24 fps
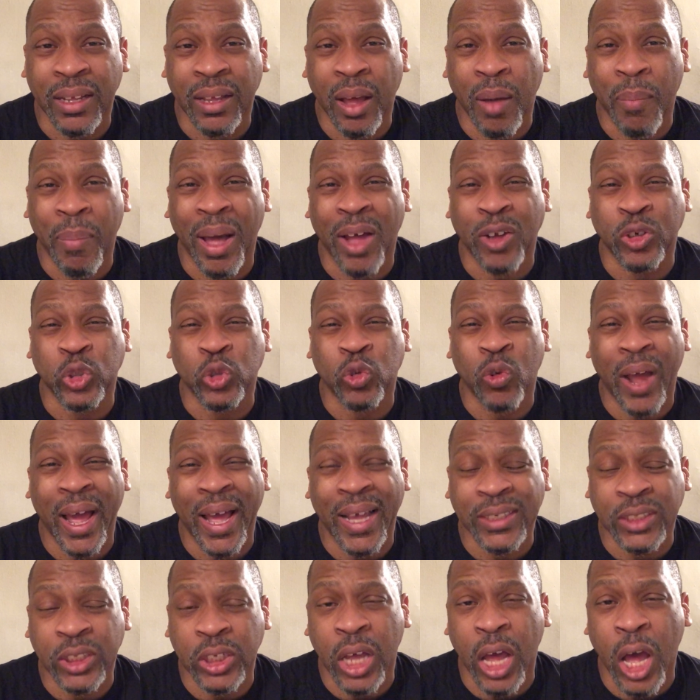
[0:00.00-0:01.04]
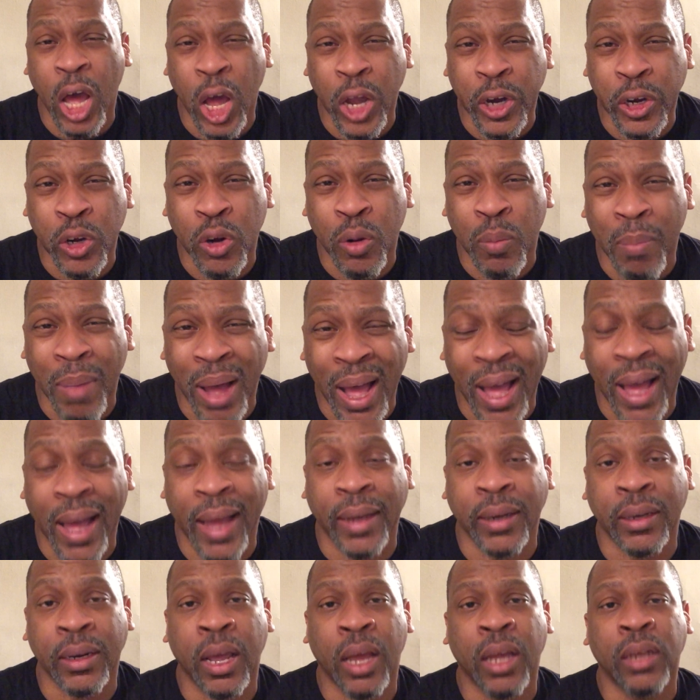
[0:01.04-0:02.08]
about trying to
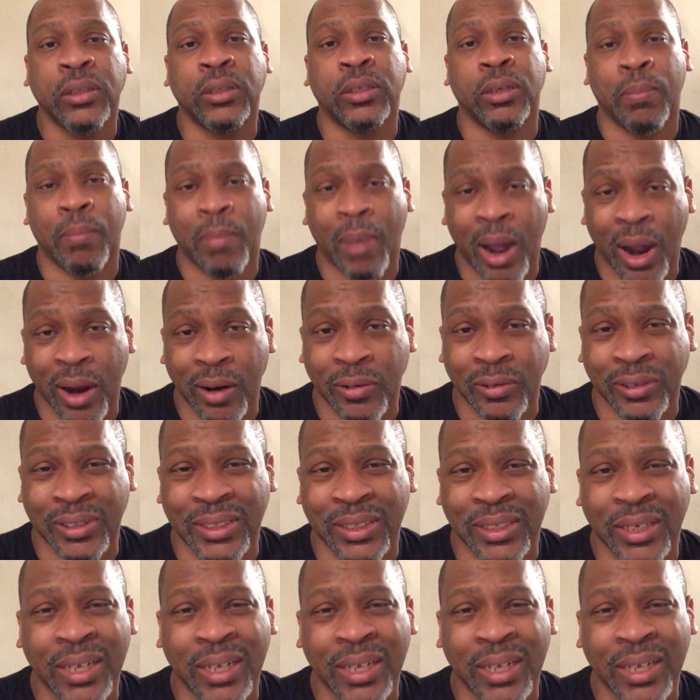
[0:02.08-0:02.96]
undermine democracy.